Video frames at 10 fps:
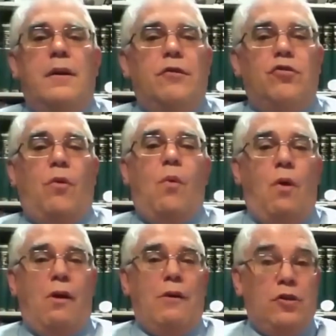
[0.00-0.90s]
So
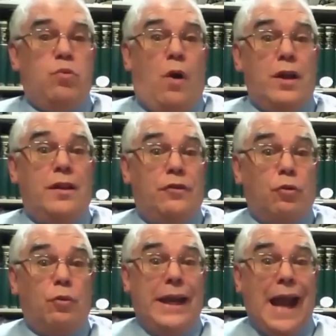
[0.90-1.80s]
Warren is one of the
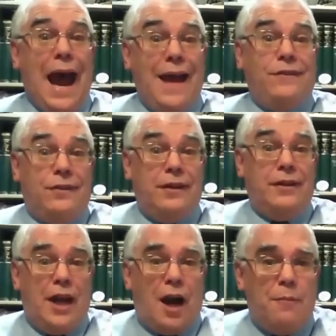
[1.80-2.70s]
3 guys
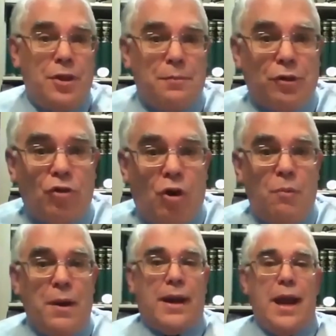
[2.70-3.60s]
in the Army of the
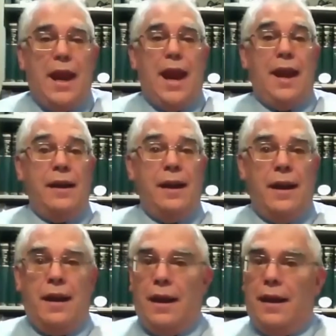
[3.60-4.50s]
Potomac, and
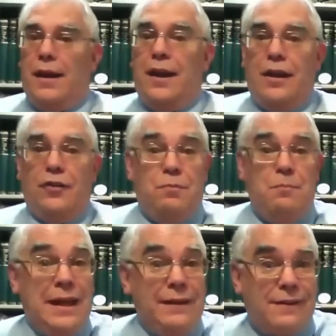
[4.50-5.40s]
he is
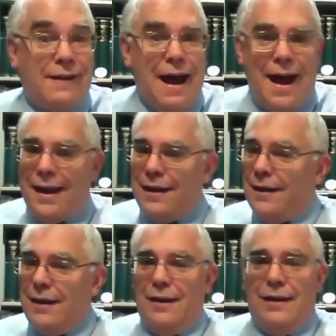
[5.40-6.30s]
Meade's
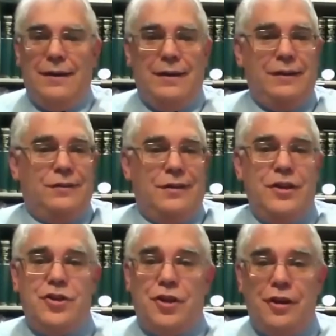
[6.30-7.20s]
guy. He's
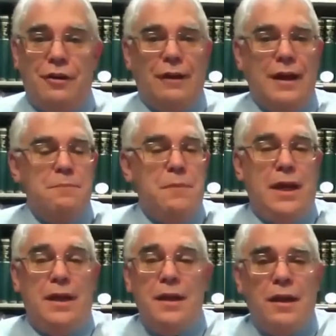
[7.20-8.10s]
an engineer like
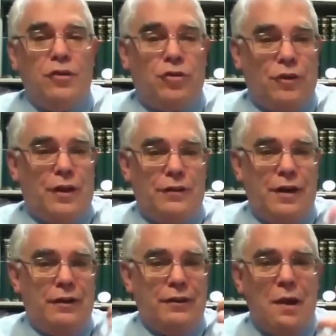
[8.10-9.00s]
Meade, so
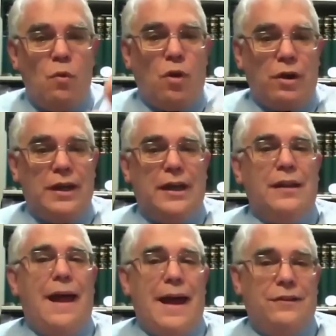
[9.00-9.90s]
that they work in
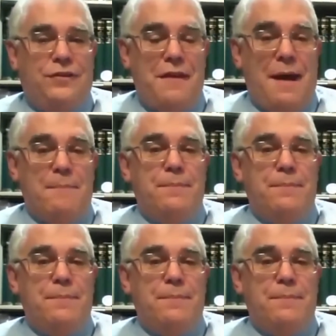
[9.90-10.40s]
lockstep.